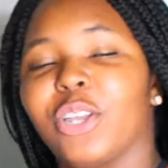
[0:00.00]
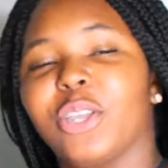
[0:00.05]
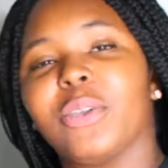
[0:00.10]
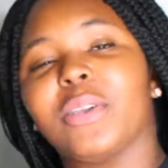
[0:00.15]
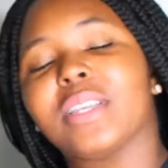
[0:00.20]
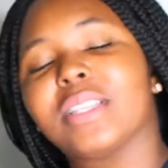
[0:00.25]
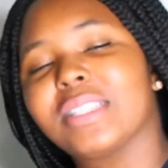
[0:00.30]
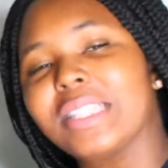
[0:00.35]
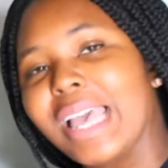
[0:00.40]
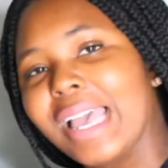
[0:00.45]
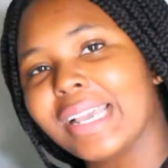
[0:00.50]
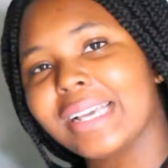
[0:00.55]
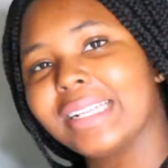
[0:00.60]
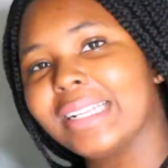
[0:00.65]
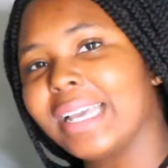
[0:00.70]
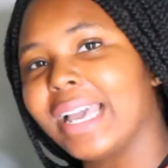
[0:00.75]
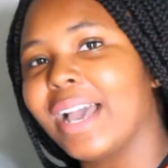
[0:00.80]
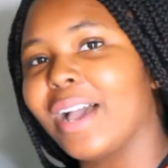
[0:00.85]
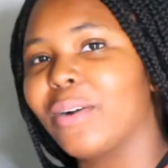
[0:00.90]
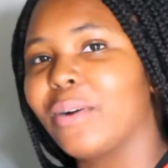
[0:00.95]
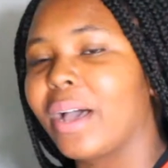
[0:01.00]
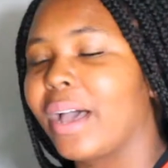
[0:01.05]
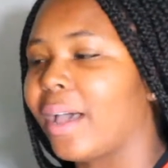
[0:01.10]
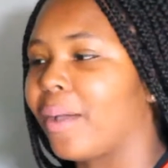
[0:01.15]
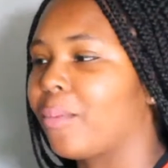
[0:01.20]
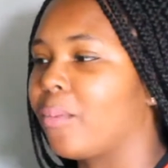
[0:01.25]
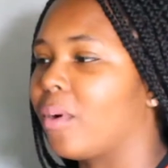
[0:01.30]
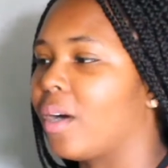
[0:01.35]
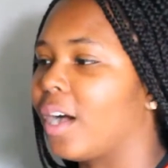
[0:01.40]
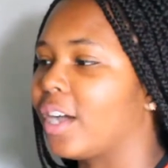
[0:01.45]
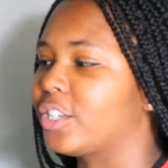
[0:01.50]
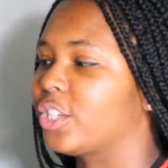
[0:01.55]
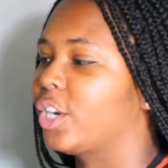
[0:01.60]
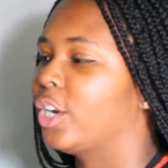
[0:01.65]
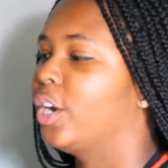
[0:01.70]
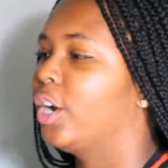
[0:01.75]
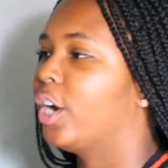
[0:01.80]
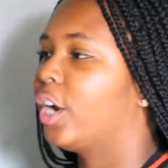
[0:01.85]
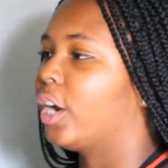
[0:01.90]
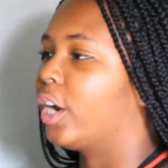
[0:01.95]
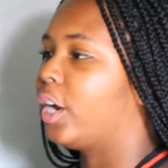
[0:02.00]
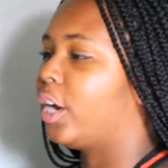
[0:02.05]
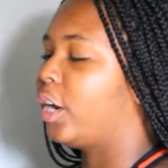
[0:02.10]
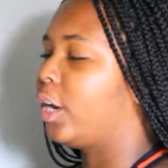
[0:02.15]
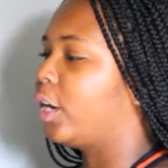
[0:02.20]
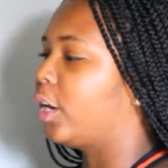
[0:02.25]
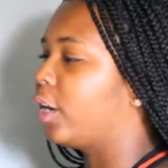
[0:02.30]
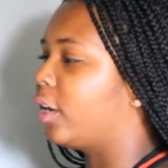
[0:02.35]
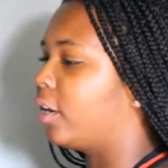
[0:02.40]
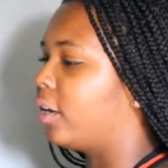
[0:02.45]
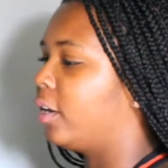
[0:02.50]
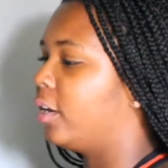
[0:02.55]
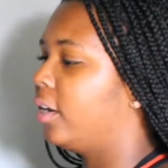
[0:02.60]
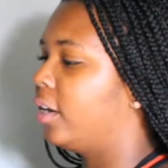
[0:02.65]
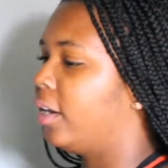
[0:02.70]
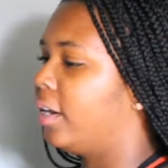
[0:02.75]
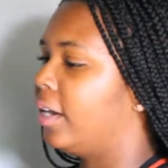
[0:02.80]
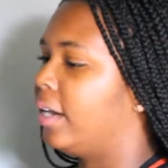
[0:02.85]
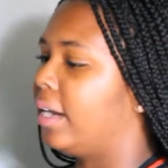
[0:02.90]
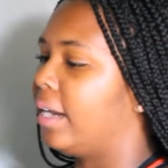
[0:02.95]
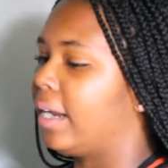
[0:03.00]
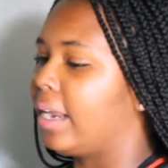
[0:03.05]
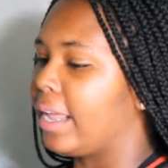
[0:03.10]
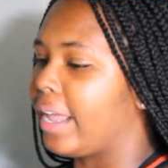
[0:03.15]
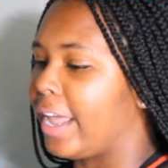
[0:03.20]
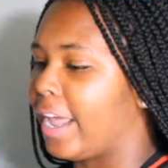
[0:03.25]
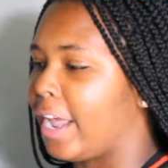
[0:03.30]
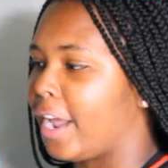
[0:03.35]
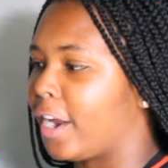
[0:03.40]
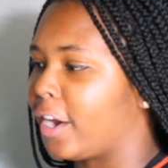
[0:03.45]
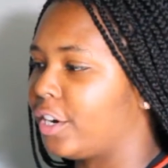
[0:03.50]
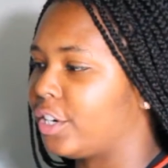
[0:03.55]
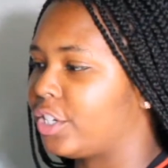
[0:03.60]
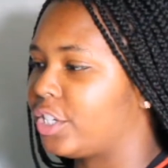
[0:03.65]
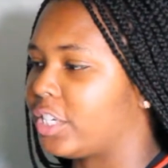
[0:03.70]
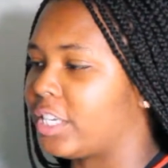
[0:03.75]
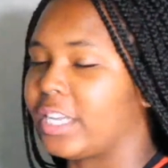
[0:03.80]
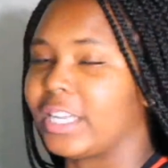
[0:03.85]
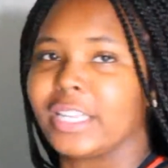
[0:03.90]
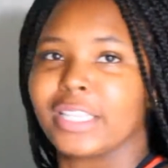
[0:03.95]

you exactly how I wash her hair. She